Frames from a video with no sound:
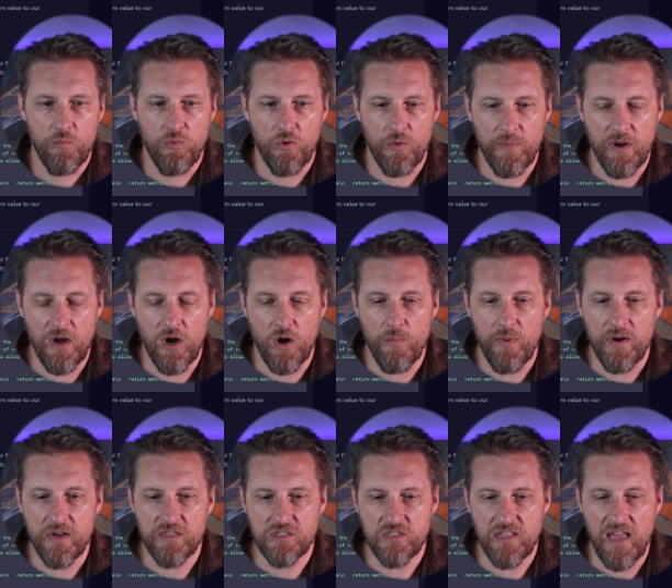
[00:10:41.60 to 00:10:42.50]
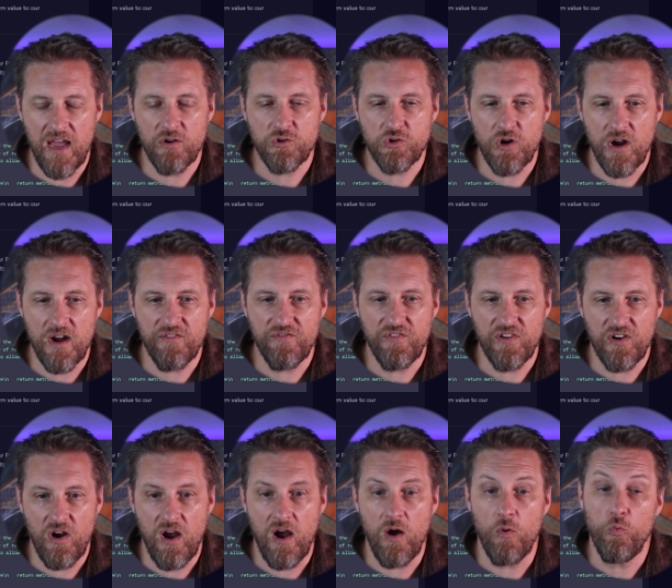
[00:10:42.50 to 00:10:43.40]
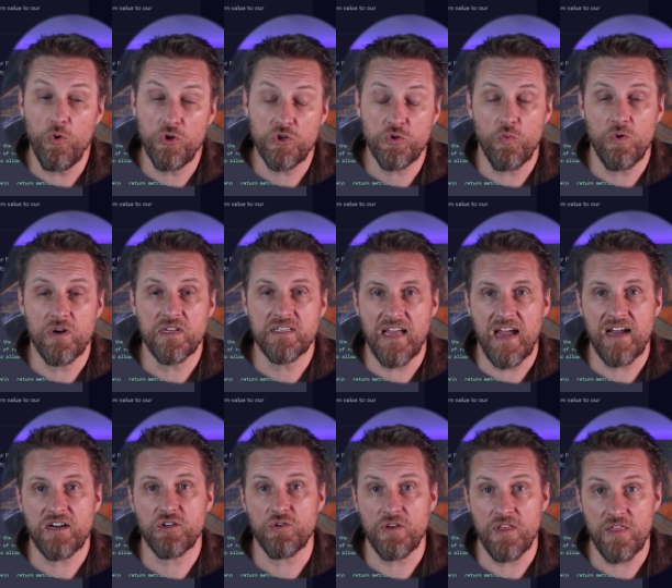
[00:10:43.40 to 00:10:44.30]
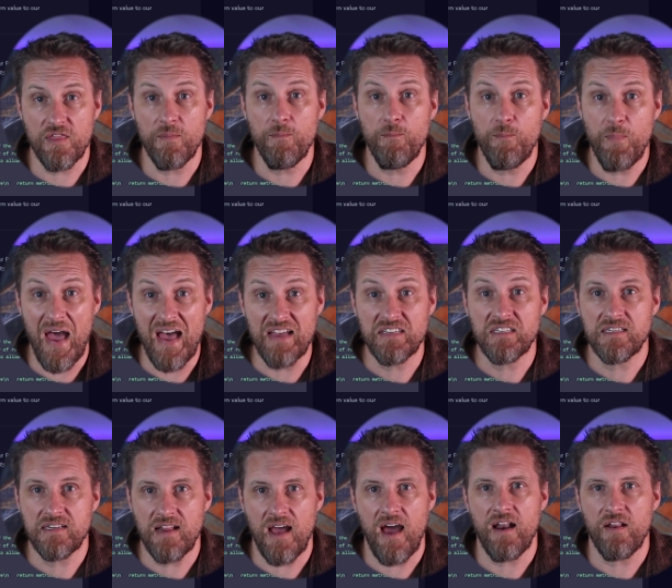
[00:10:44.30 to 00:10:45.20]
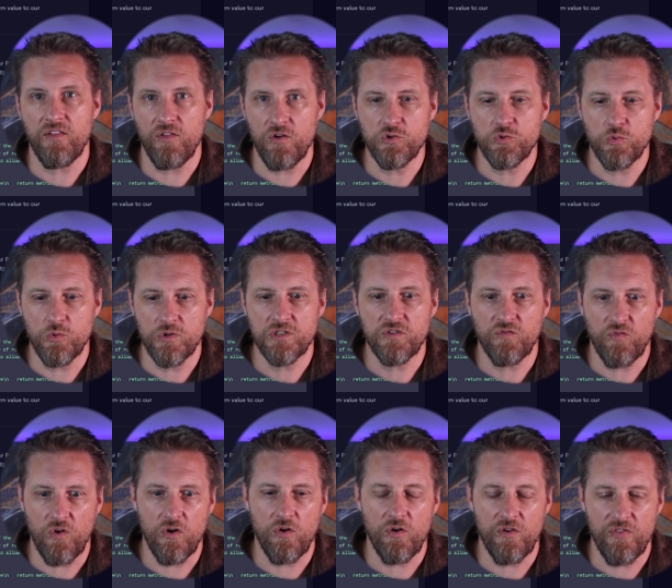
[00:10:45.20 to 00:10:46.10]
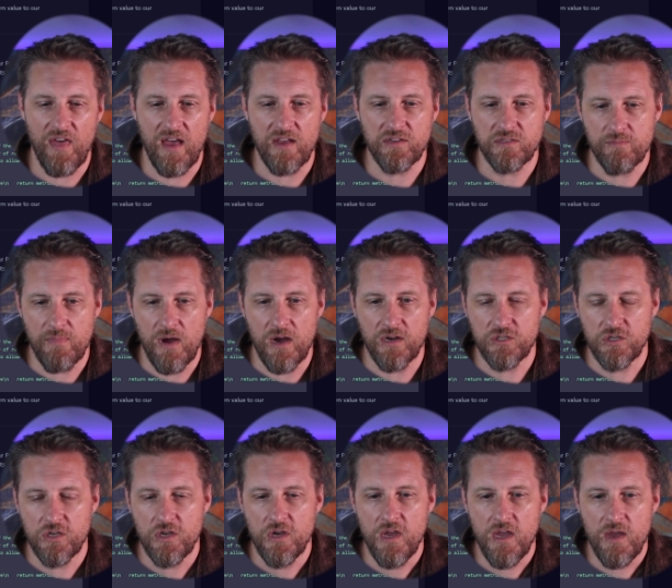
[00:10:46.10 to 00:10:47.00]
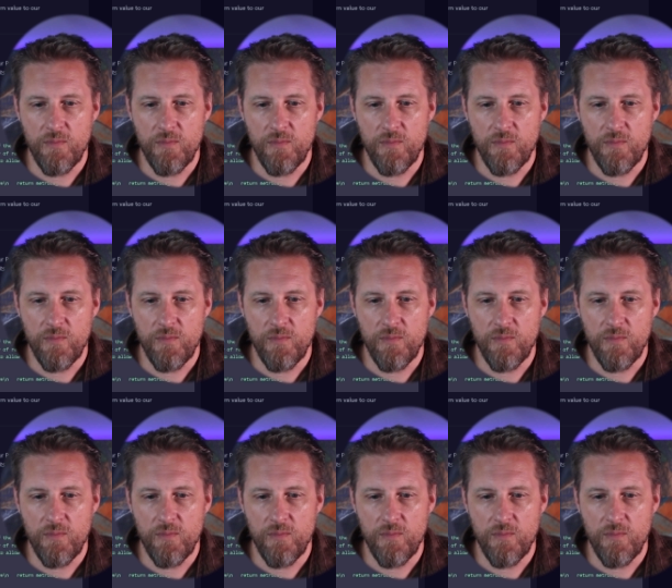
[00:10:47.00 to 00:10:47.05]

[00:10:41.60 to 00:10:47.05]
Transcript: Premiere, but it's now trying to figure out which one is actually the best out of those ones for under a thousand bucks.